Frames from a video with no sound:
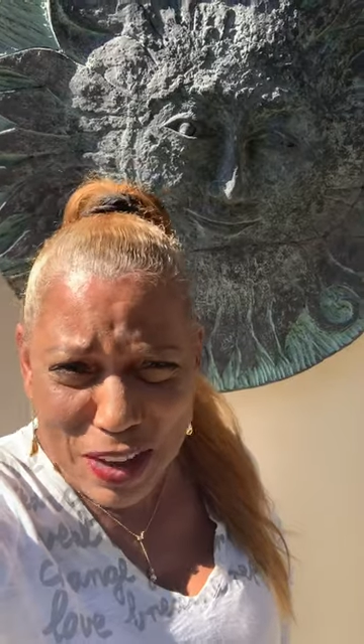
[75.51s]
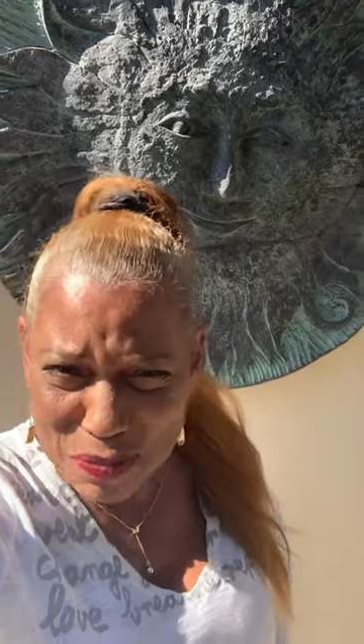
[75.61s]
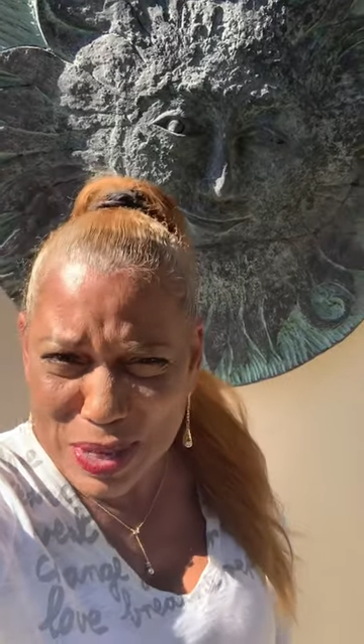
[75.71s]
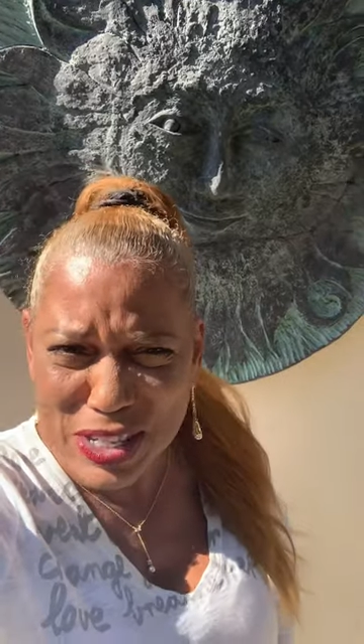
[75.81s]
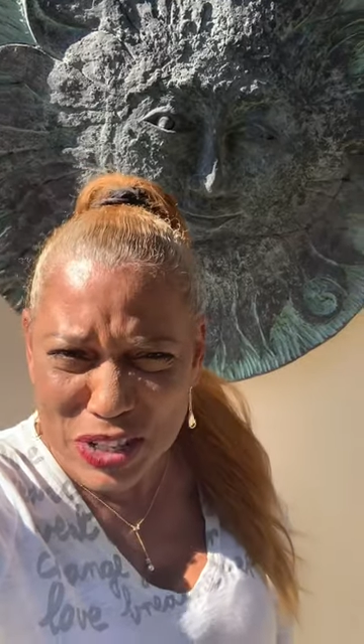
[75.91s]
I
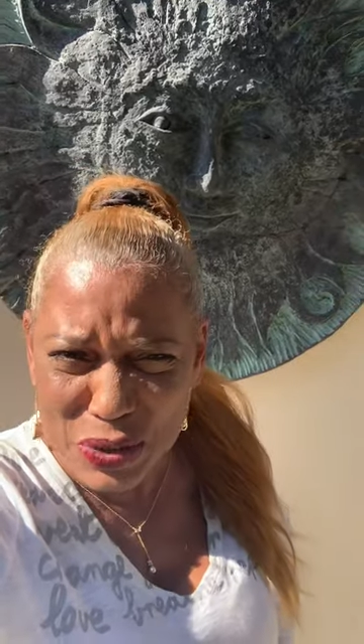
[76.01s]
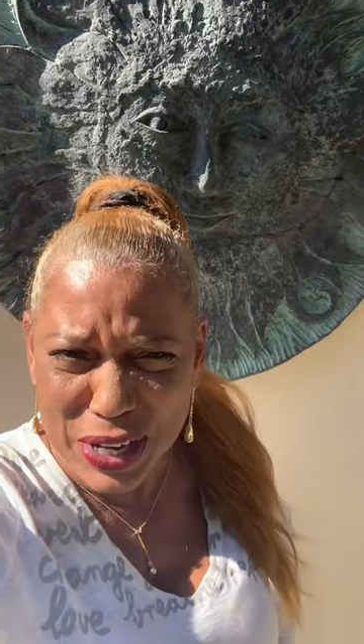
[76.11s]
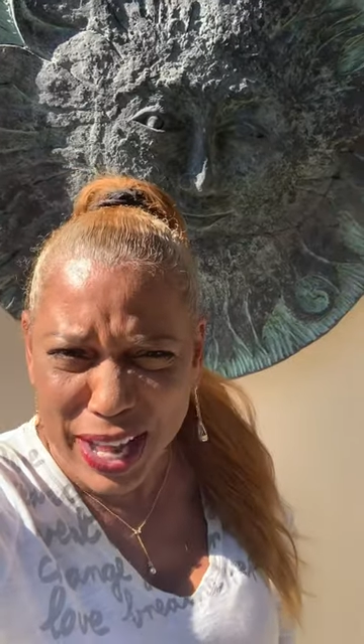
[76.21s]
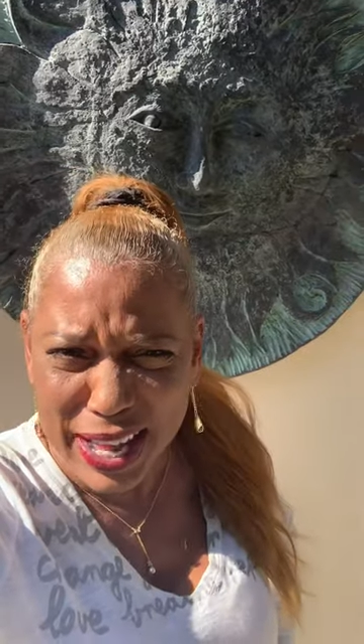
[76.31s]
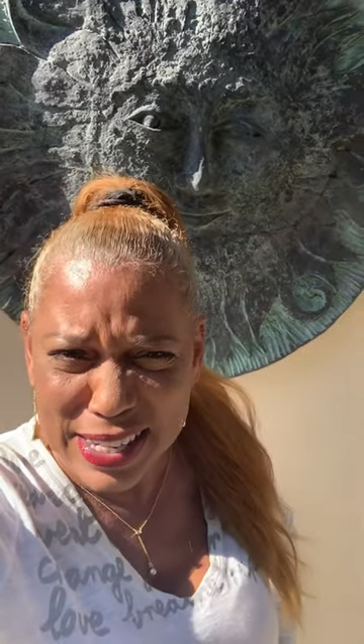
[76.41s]
missed you
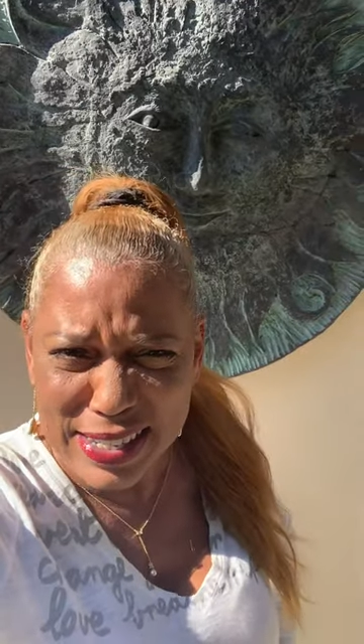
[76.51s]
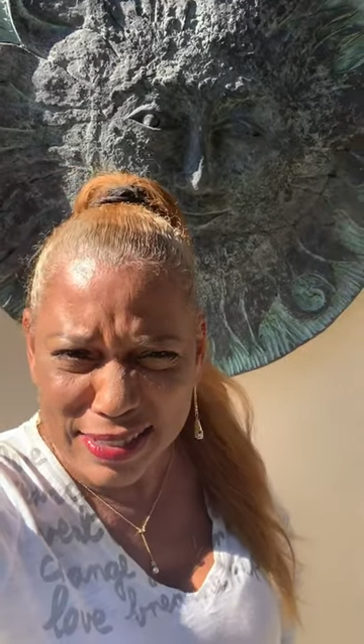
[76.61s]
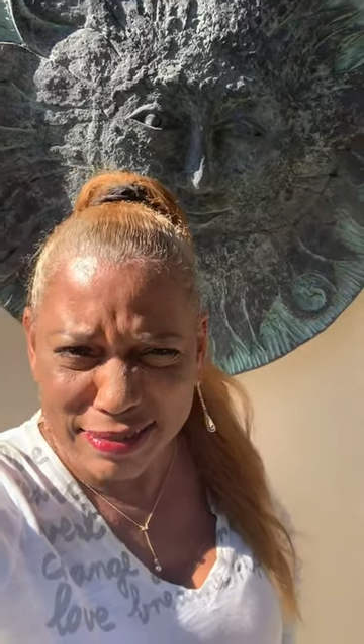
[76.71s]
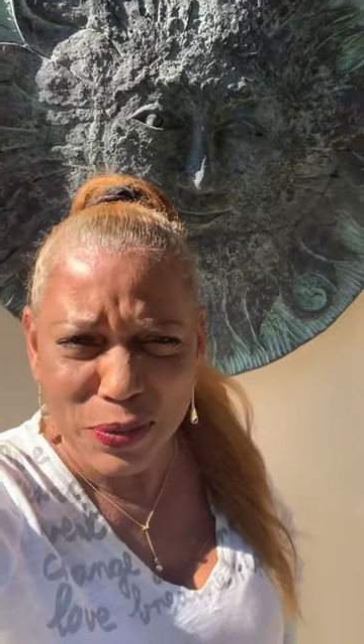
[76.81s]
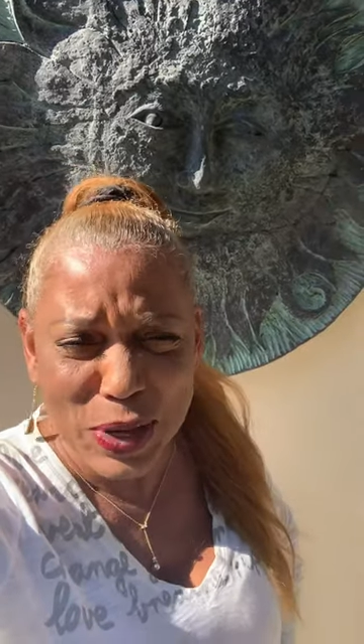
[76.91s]
guys.
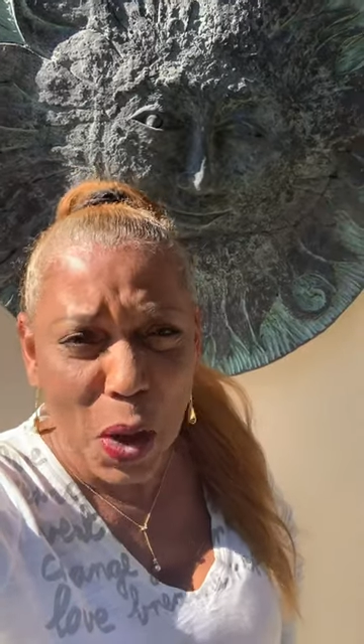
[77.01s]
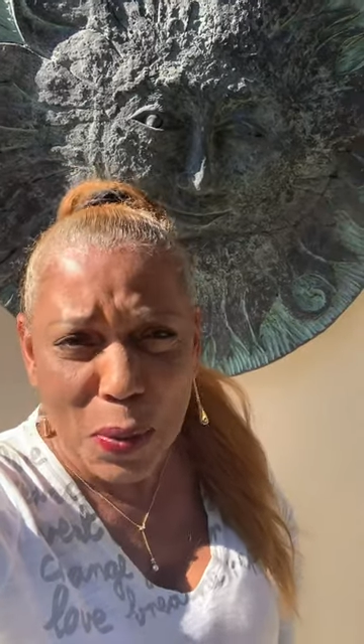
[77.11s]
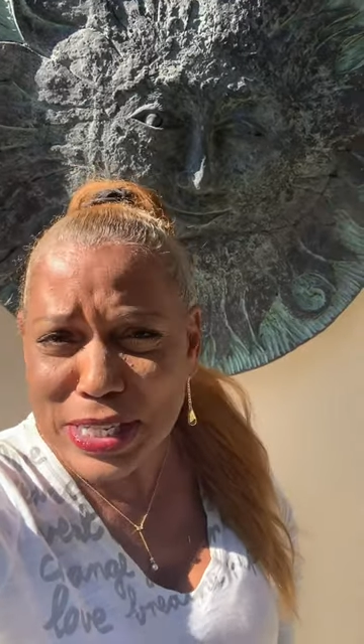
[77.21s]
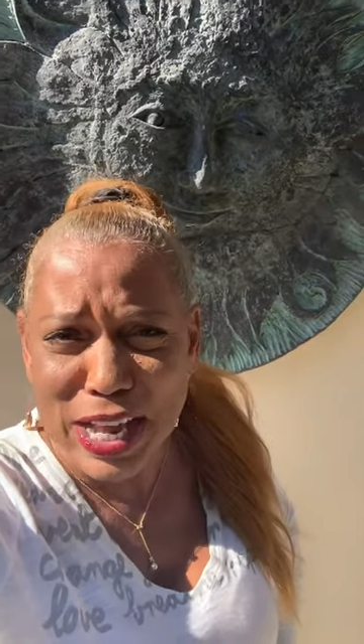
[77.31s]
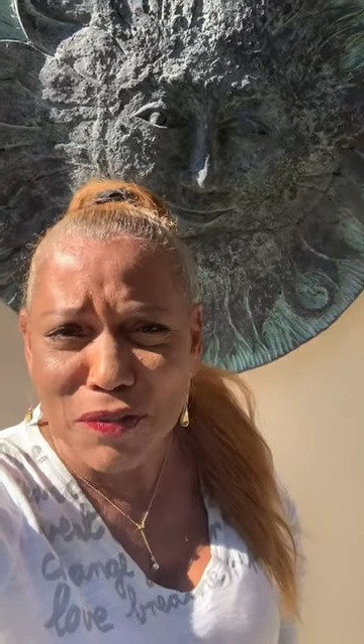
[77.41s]
We
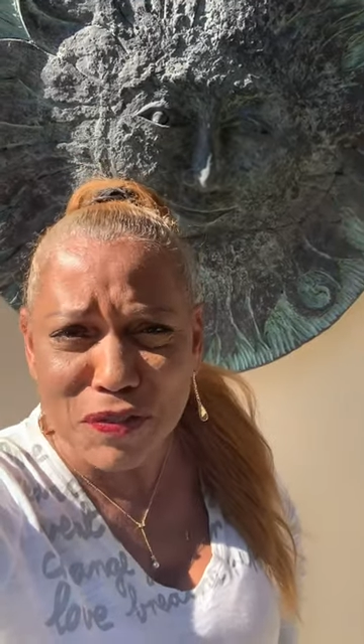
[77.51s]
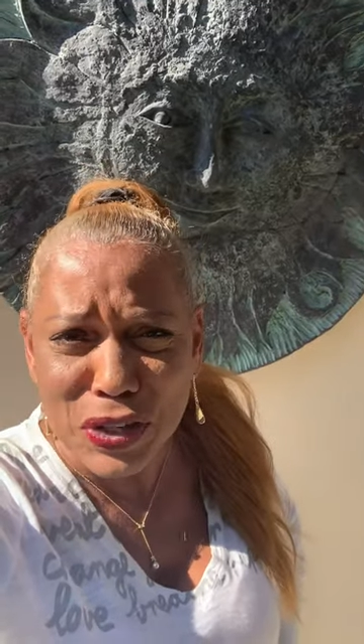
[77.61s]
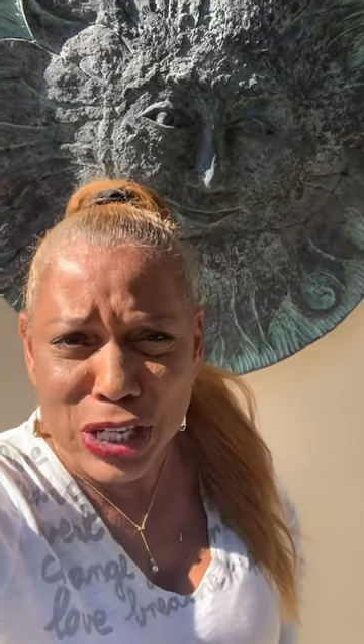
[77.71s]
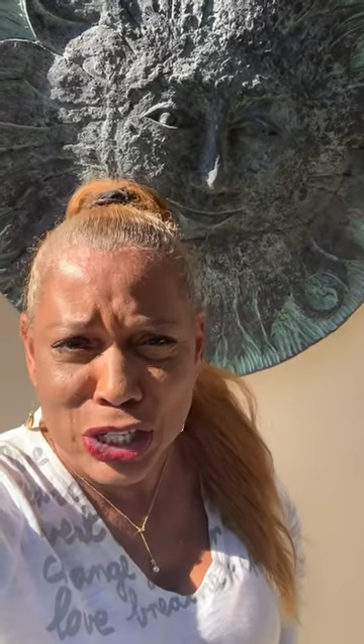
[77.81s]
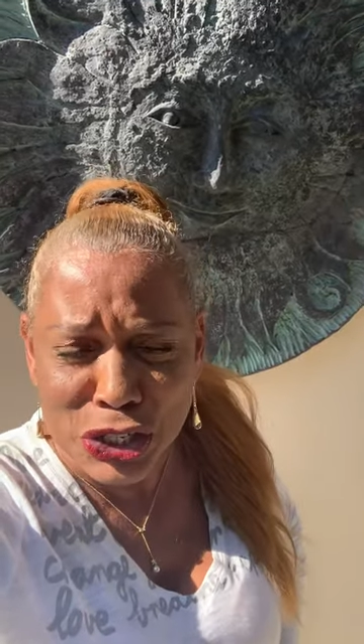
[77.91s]
always have
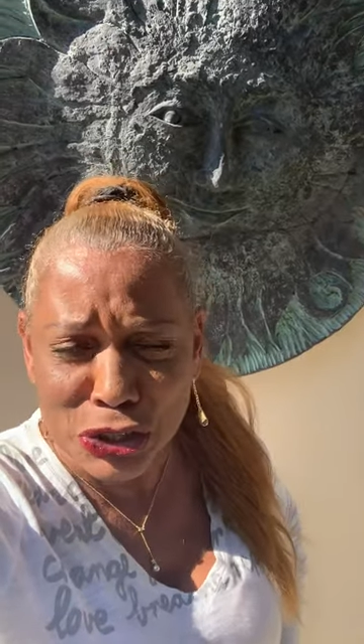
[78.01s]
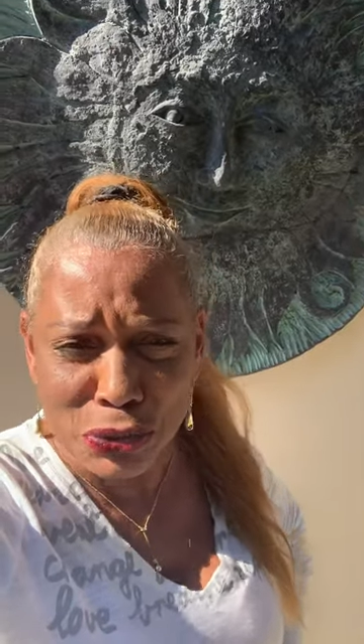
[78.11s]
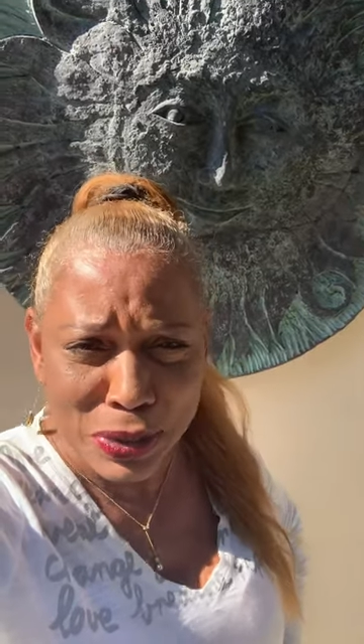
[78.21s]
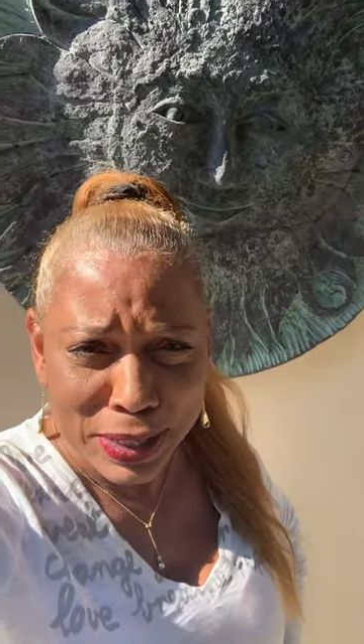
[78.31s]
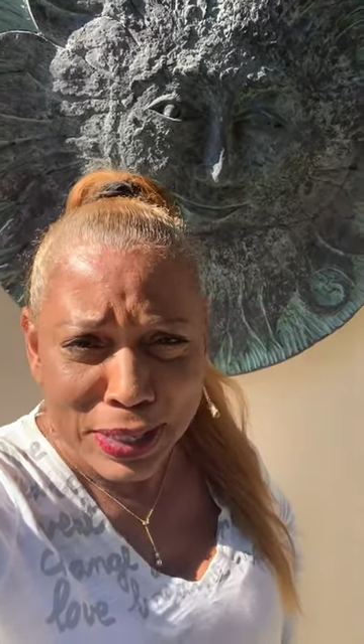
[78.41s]
fun too.